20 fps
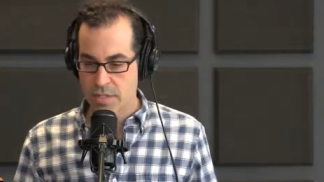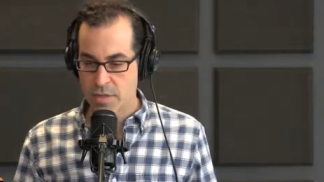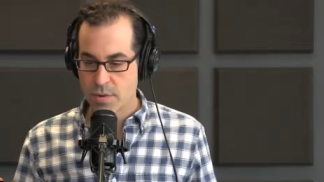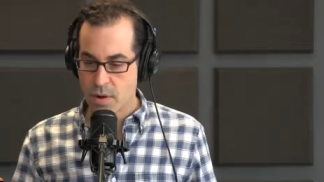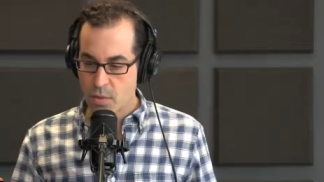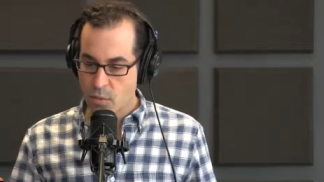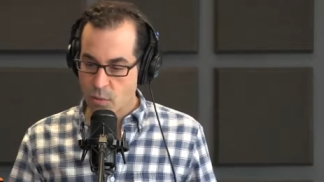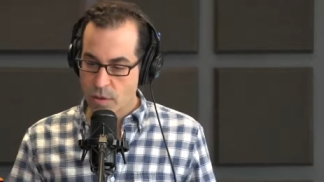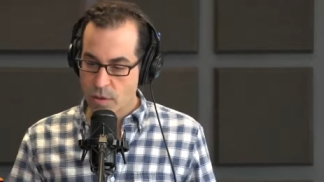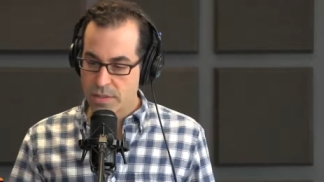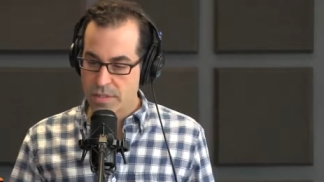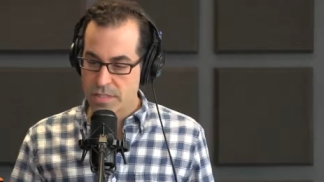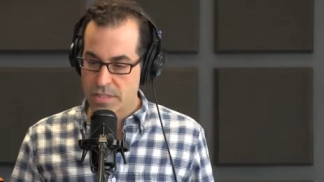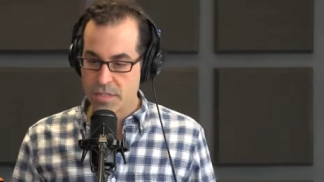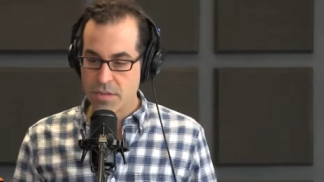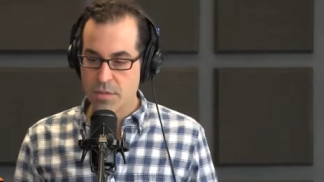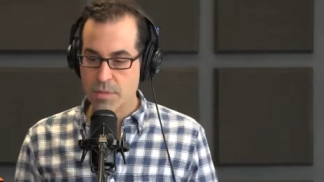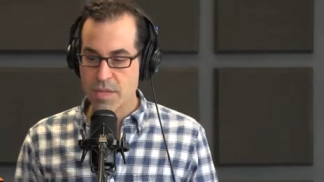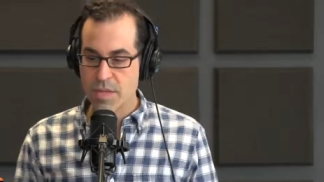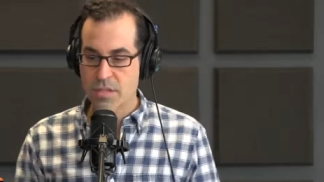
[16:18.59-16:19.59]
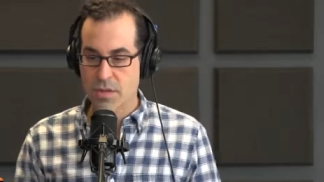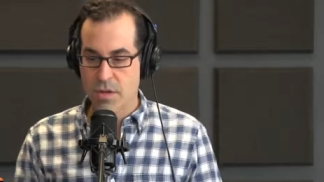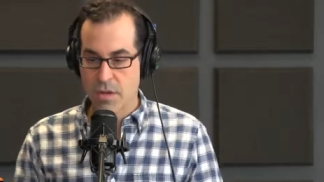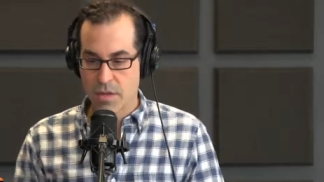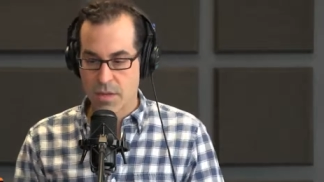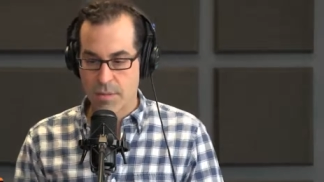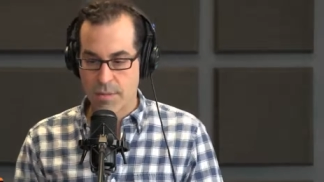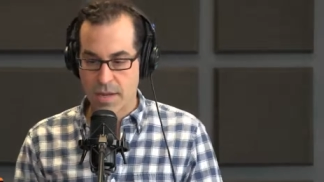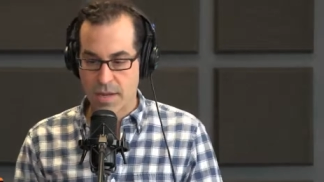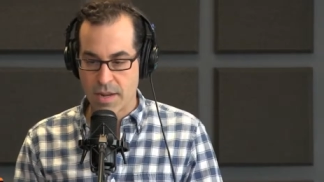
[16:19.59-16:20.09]
So I will still be
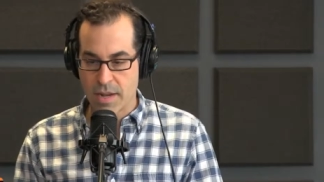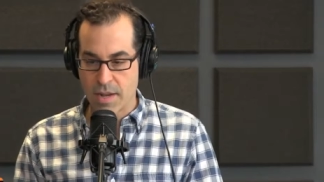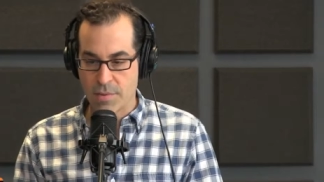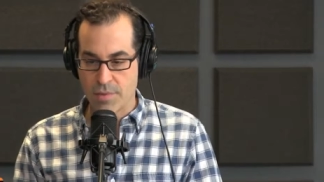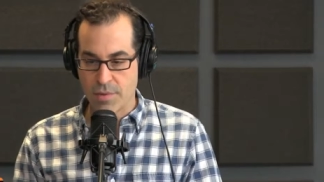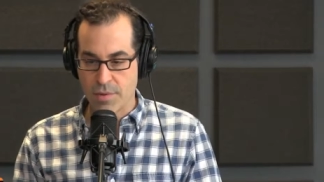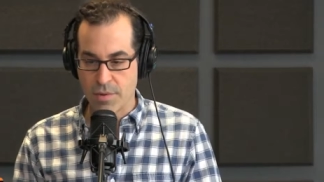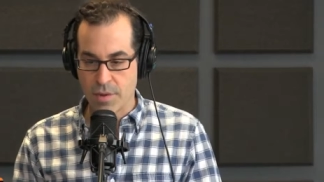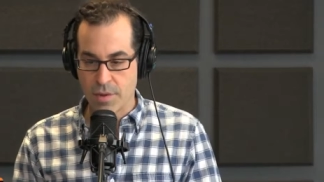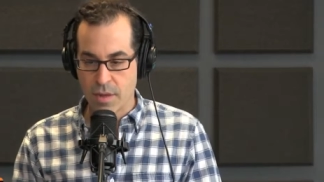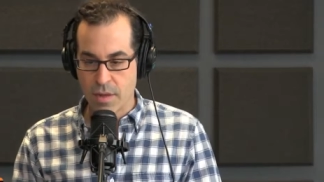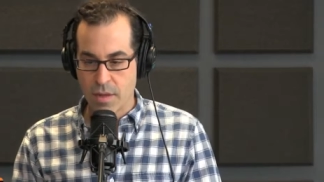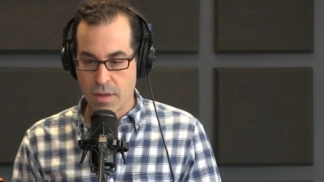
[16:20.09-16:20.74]
talking about Apple,